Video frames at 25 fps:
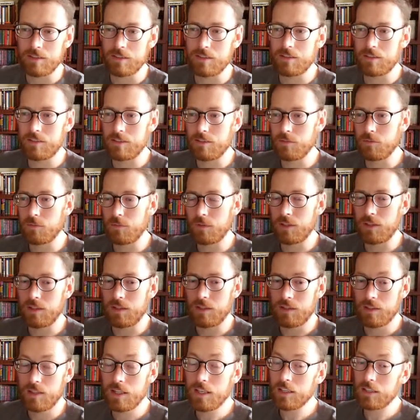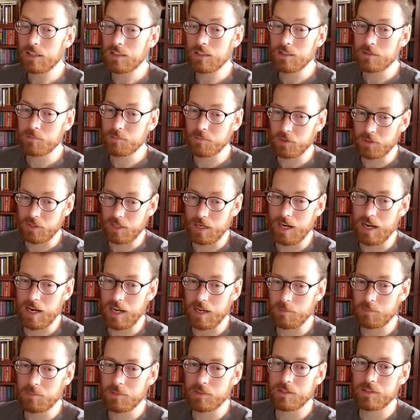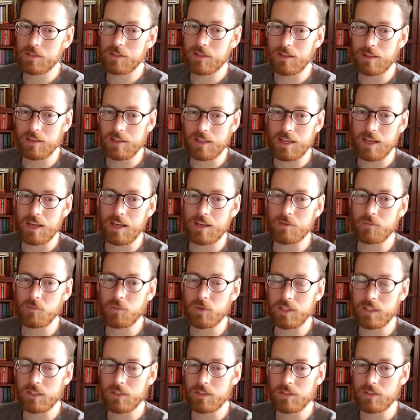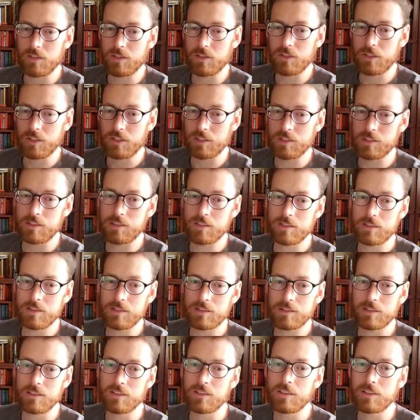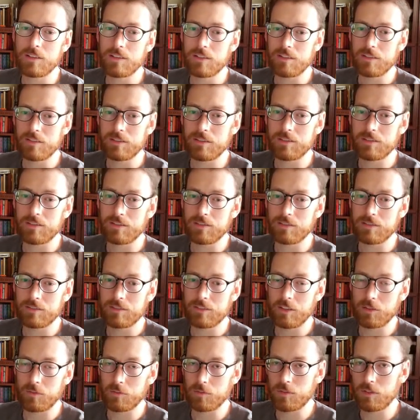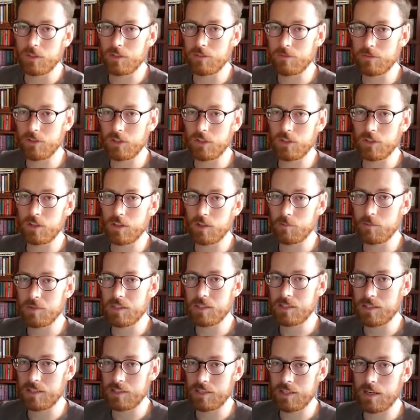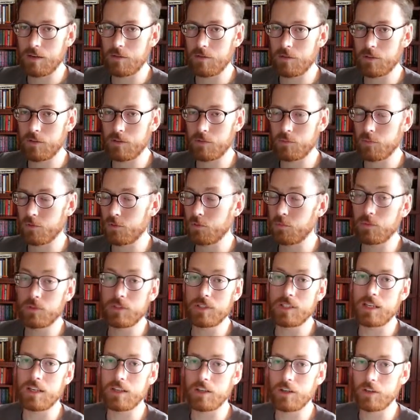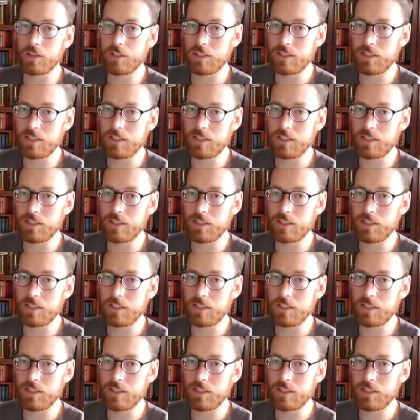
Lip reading: you would think perhaps that we could just convert our business hours, which we'll say are in